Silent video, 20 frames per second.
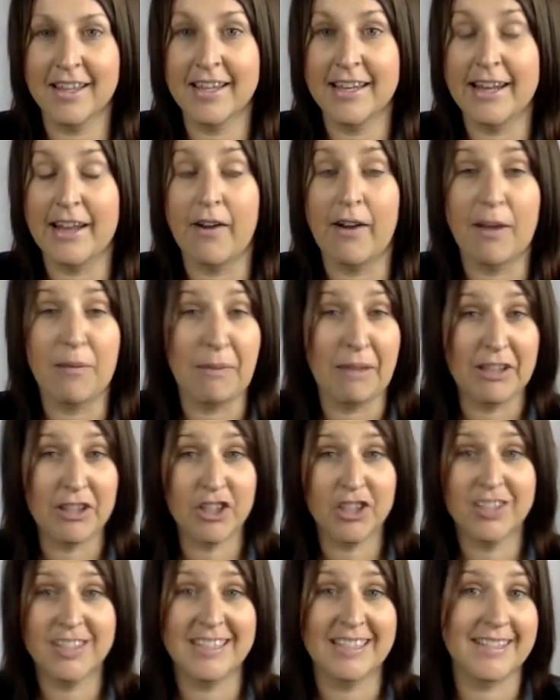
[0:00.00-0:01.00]
Now, I
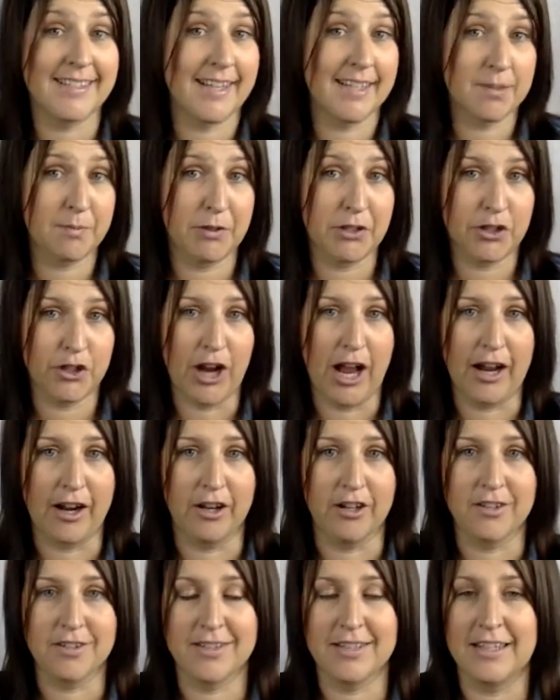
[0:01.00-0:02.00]
mentioned assessment
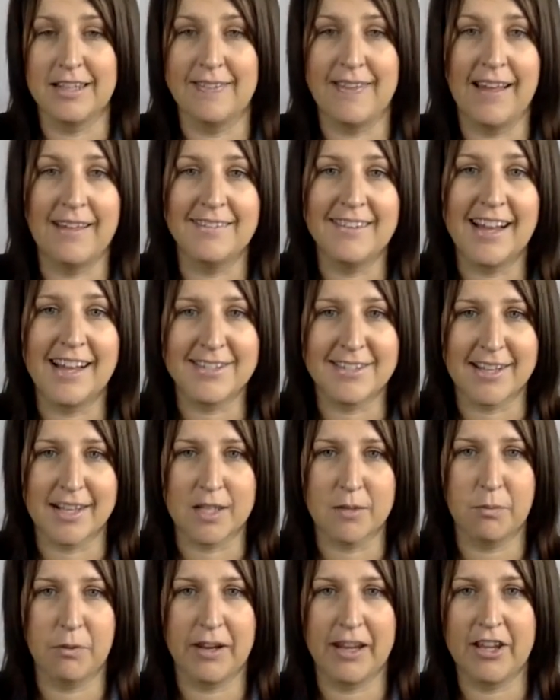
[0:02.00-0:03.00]
trackers in that last
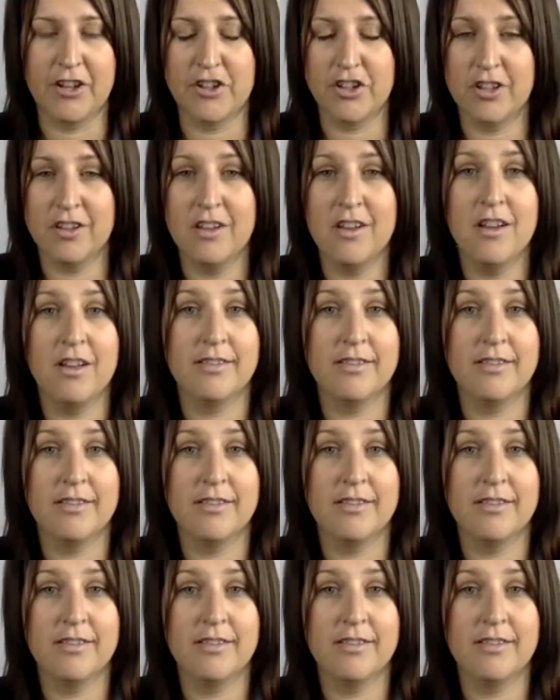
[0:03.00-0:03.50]
explanation.